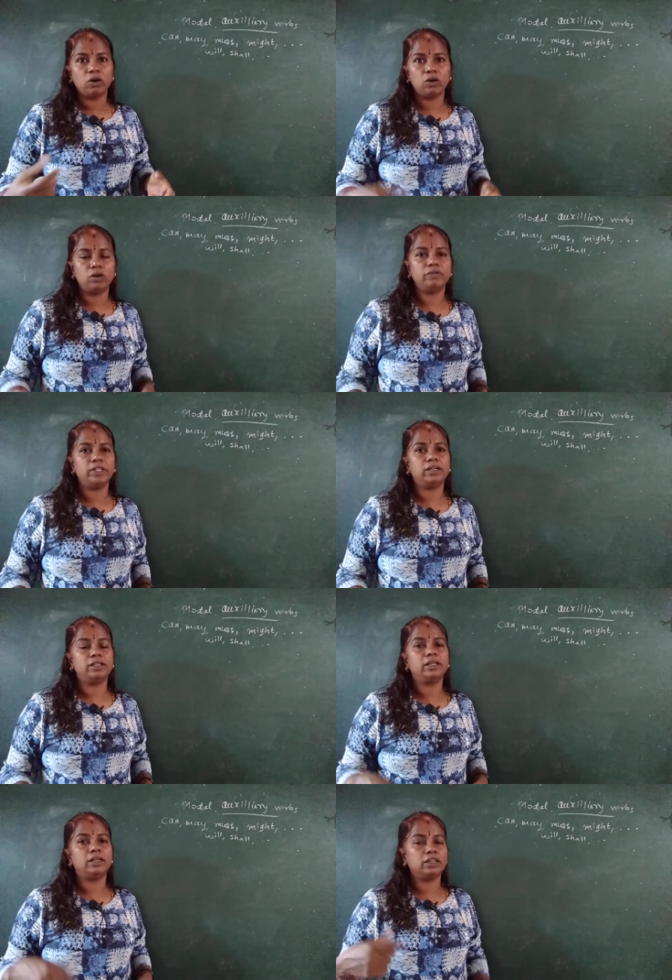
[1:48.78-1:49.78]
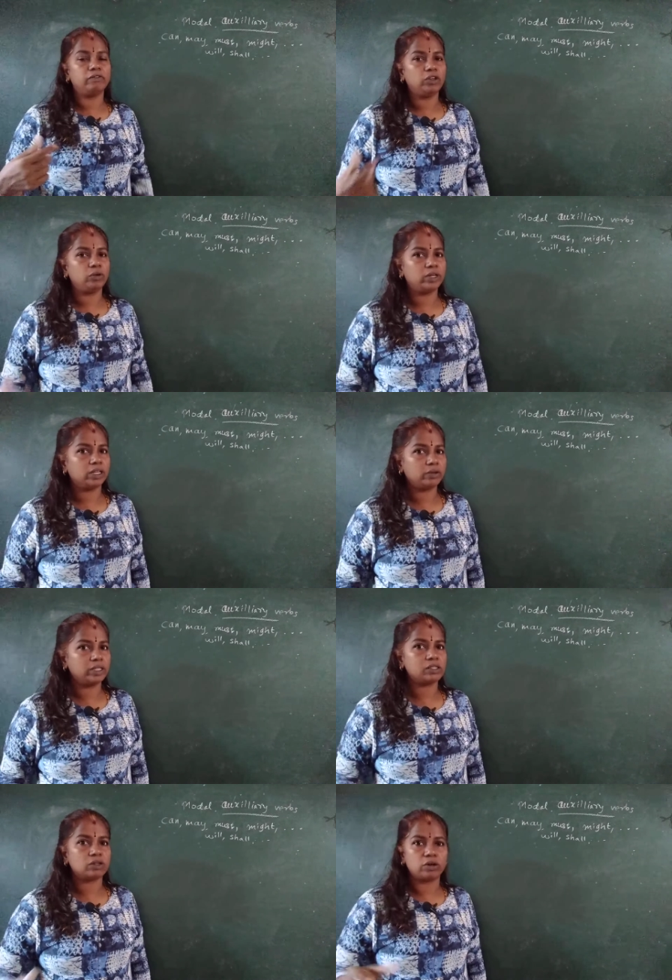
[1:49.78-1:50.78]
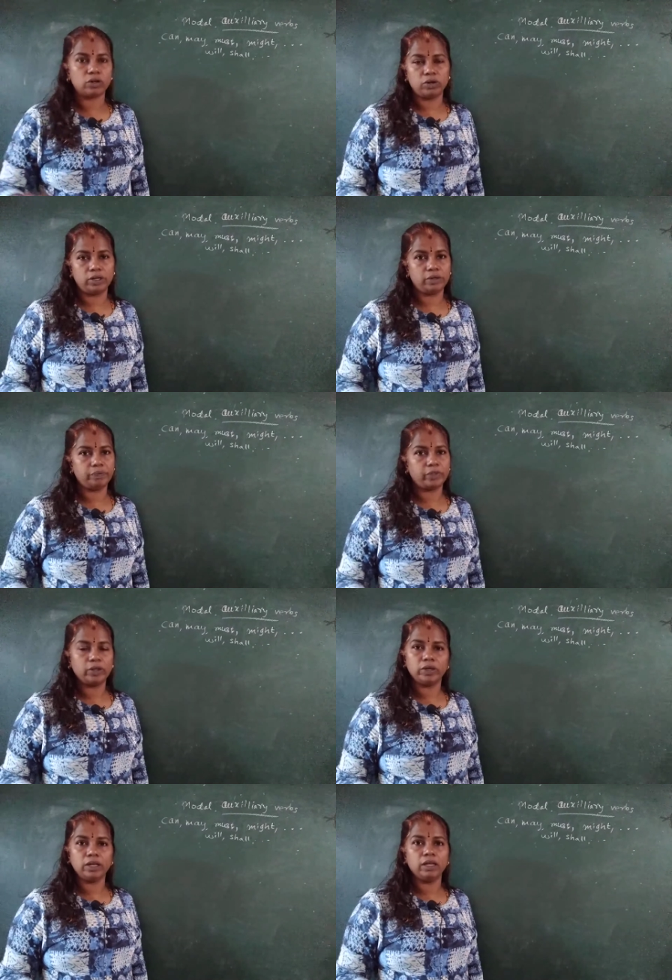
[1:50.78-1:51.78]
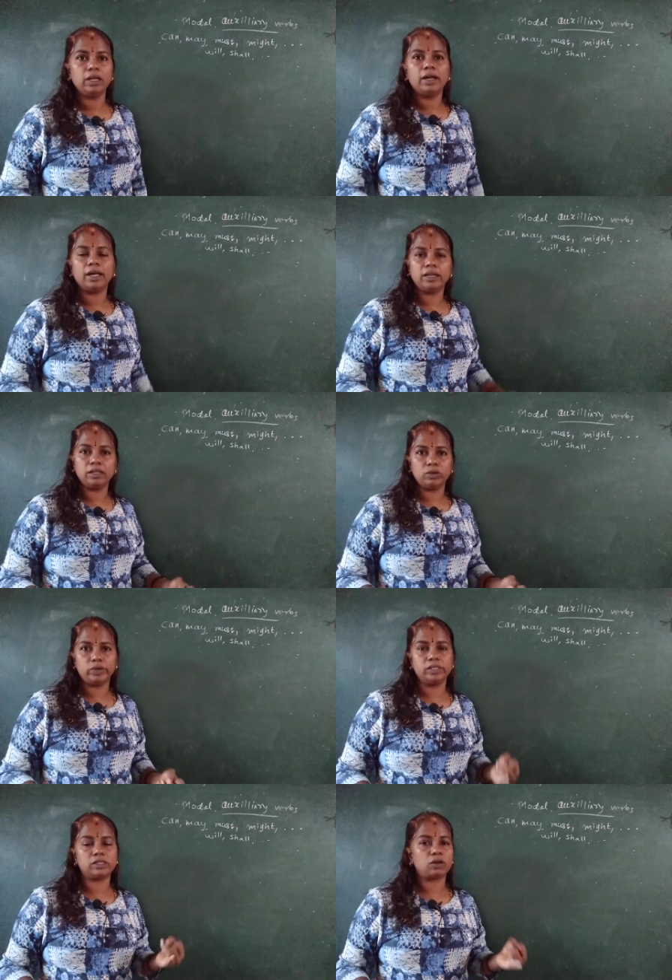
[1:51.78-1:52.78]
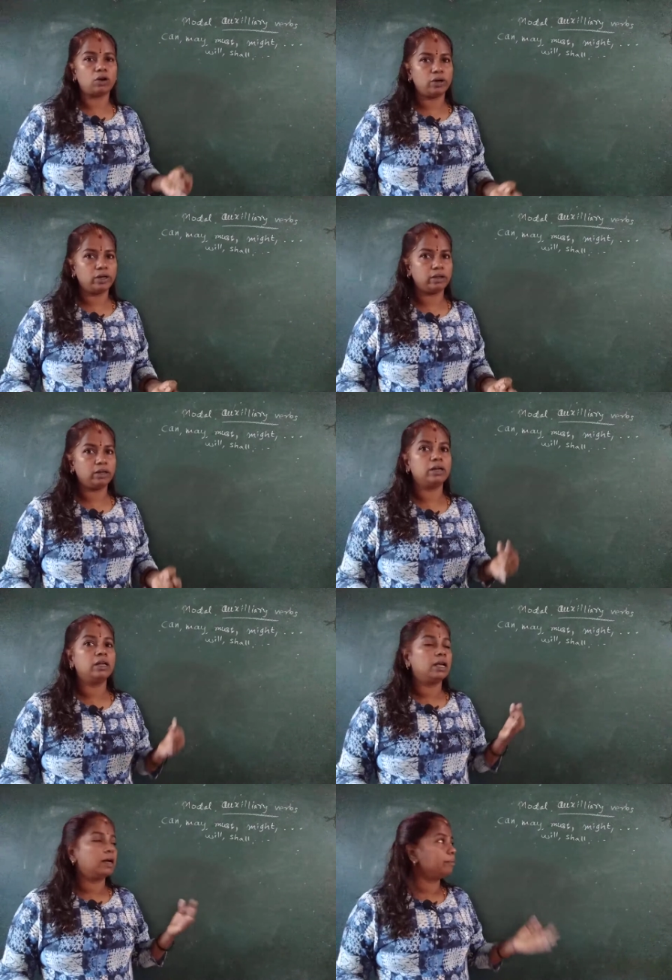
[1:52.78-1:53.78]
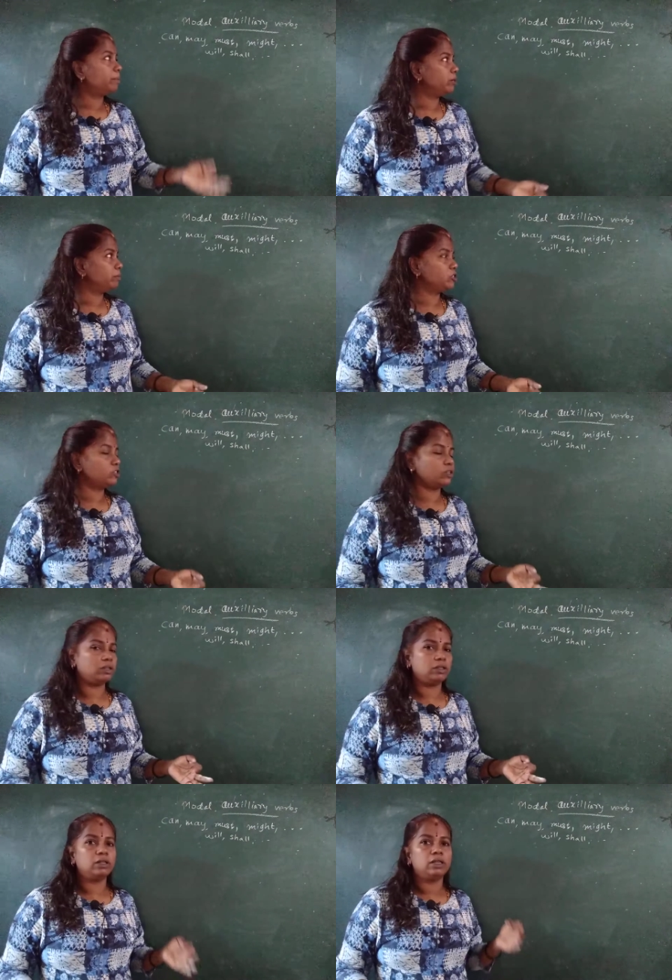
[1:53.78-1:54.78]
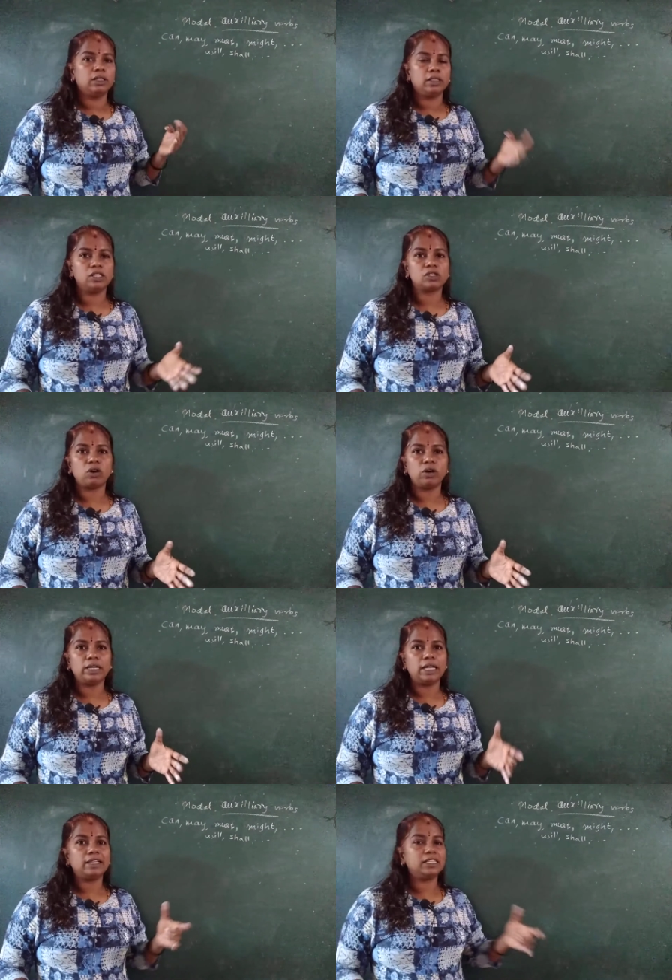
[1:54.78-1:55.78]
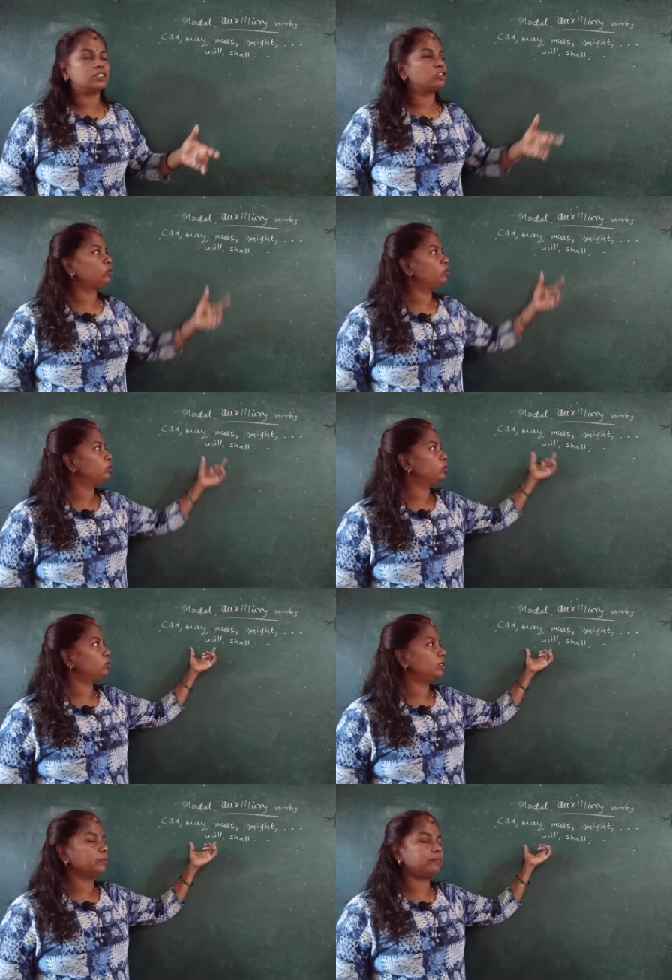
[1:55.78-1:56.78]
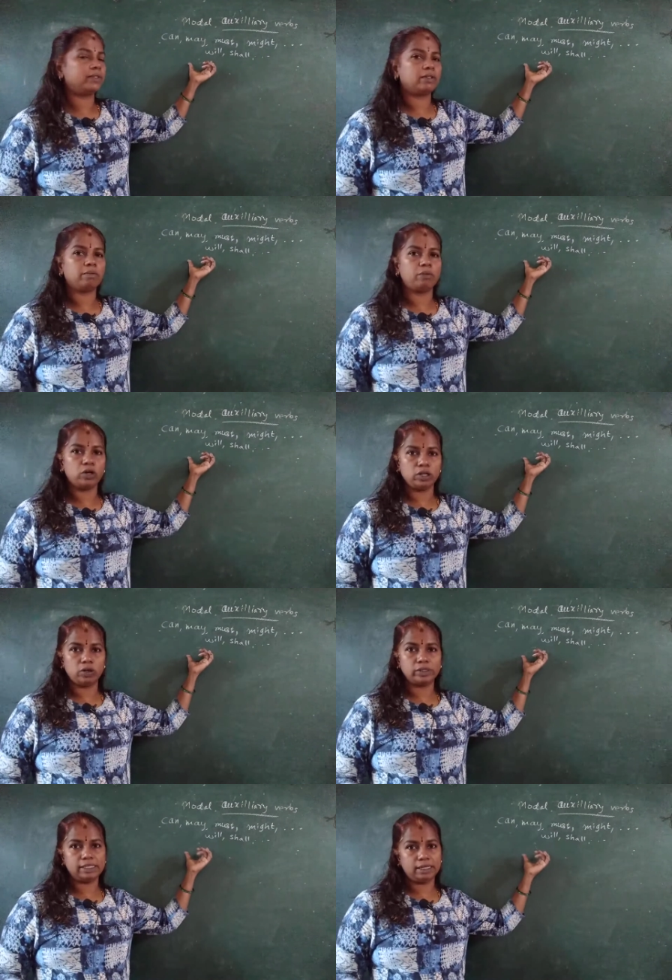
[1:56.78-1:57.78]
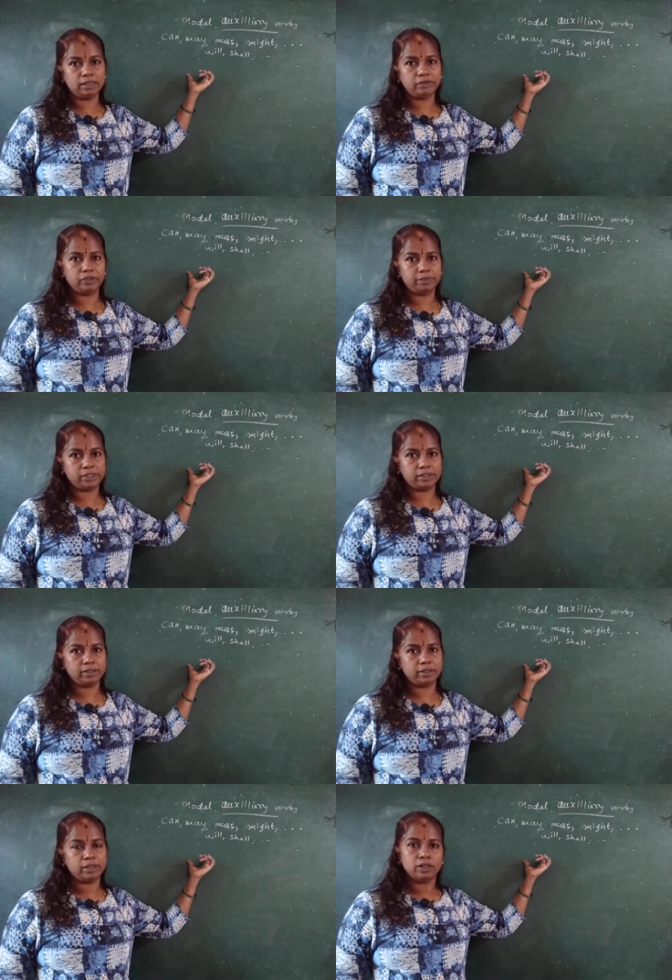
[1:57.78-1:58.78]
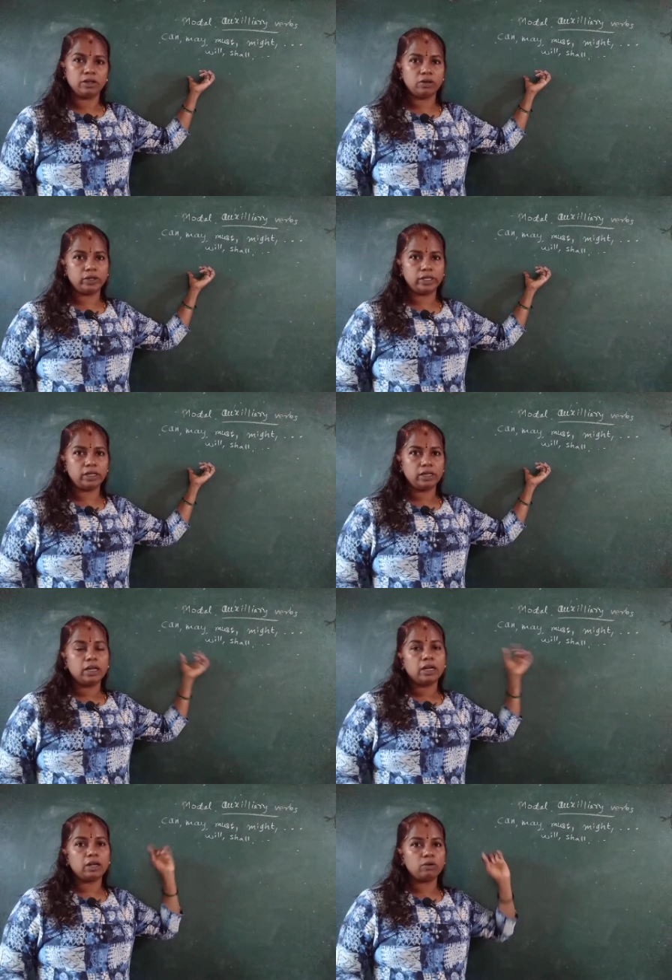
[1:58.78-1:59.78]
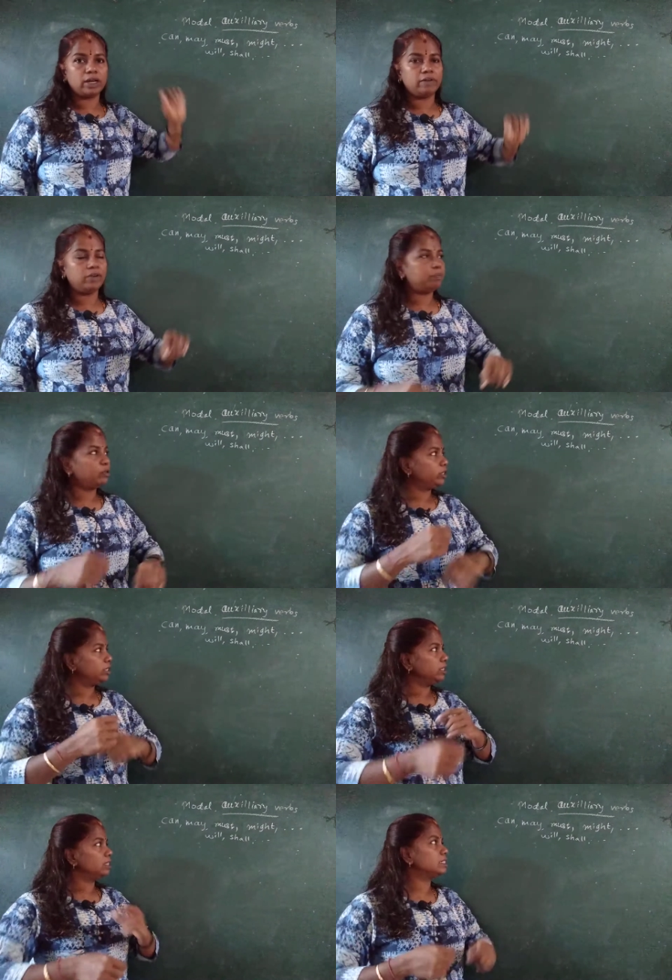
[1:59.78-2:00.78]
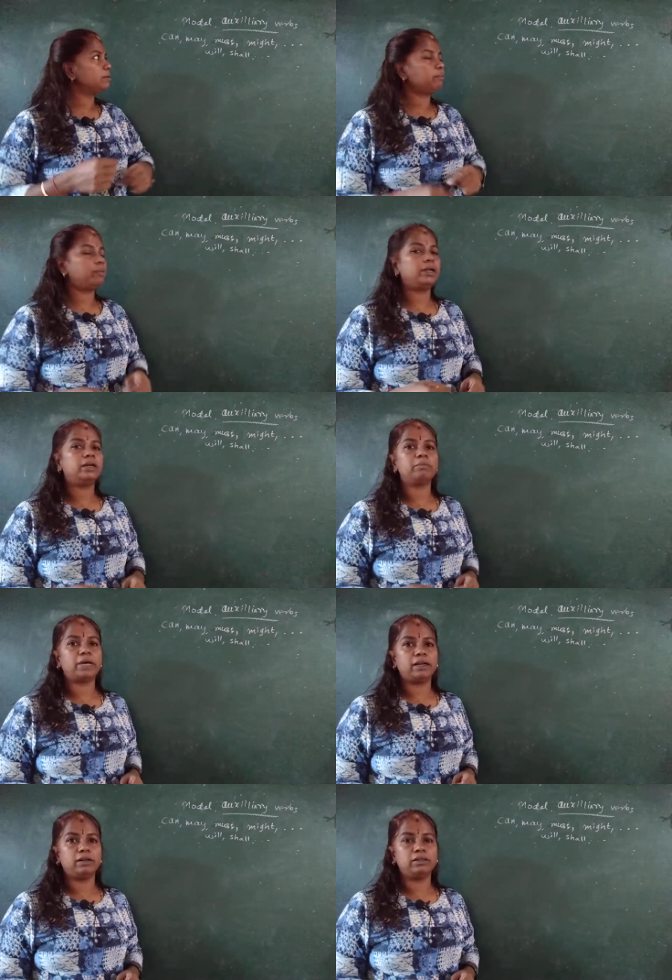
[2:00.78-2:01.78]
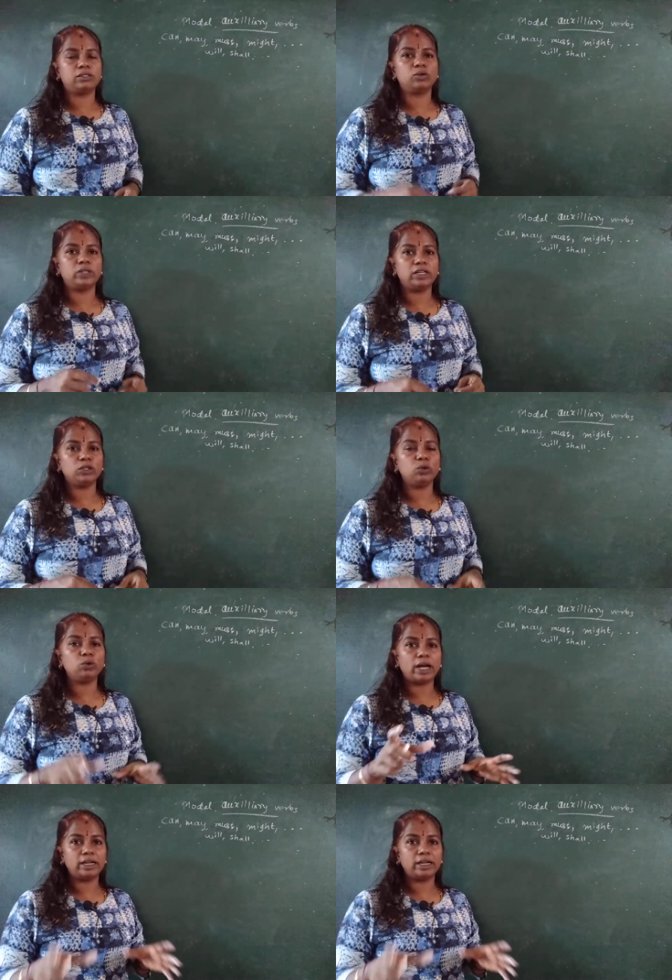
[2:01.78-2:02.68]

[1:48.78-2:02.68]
or whether they are giving you request or order. Okay, a request, order, permission, this all is shown through the modal auxiliary verbs. Got it? Now I will put it in a simpler manner so that you